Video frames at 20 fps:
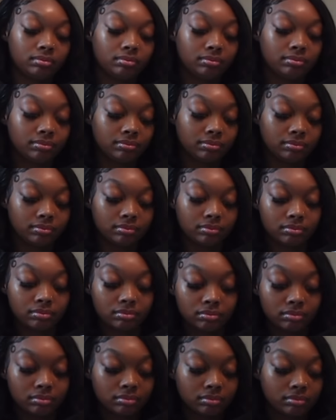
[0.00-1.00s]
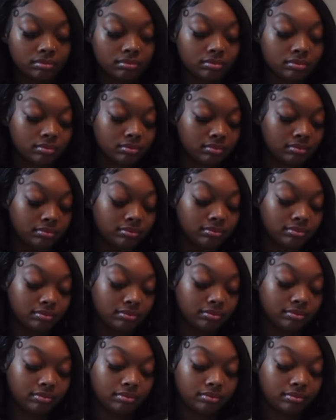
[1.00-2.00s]

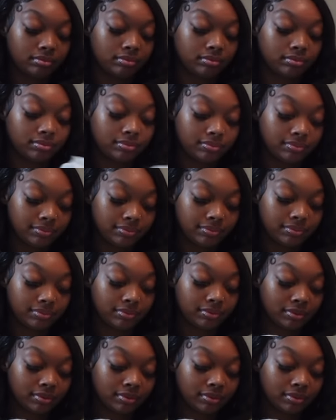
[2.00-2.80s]
No one is speaking in this clip.